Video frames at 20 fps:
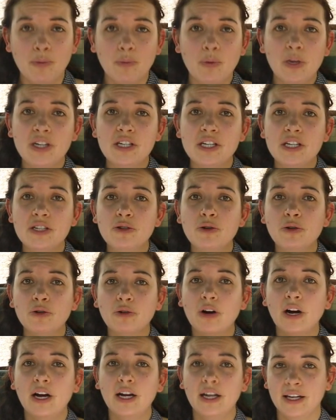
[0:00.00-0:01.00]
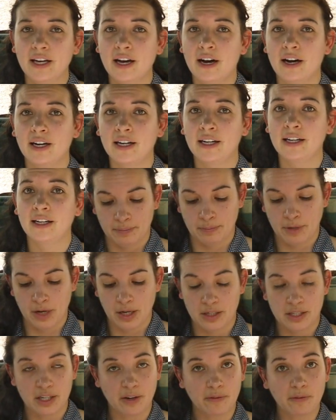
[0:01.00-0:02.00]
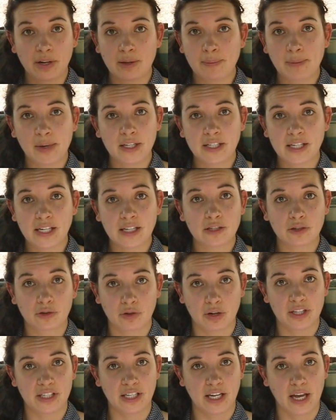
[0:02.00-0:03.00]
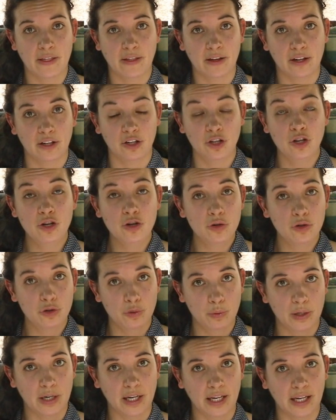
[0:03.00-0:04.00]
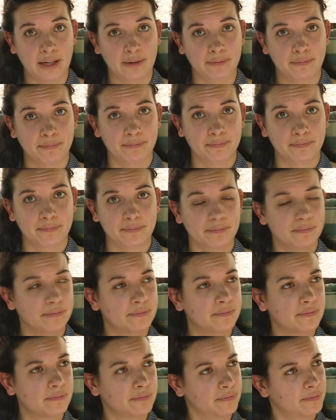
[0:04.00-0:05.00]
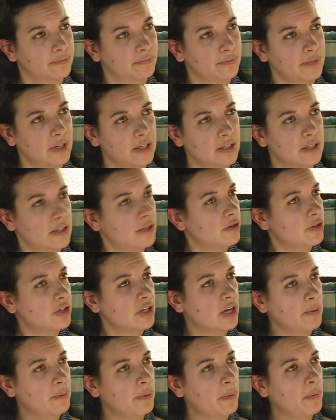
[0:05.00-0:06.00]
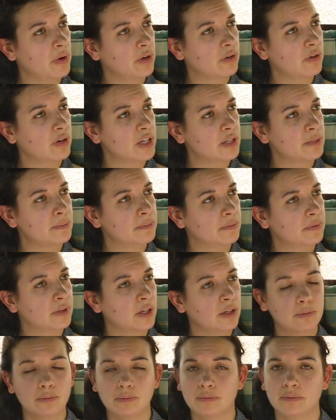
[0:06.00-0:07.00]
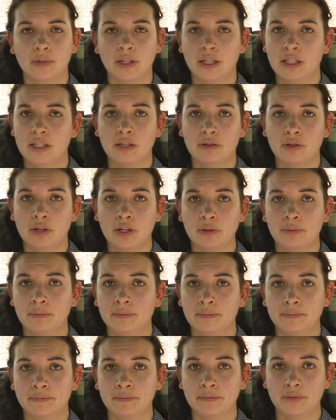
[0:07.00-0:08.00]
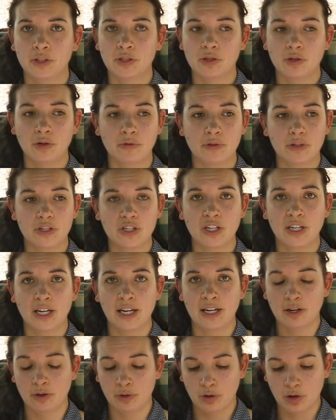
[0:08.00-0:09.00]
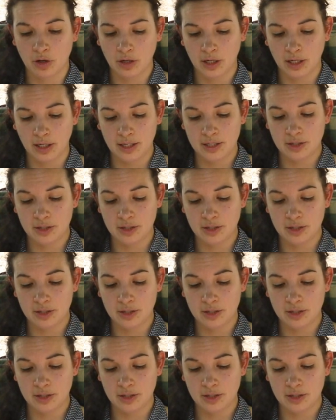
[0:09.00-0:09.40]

Which is your crying eye? Generally mine tend to cry together, usually. Is there a time when one cries? No, I don't know. The sort of Sinead O'Connor.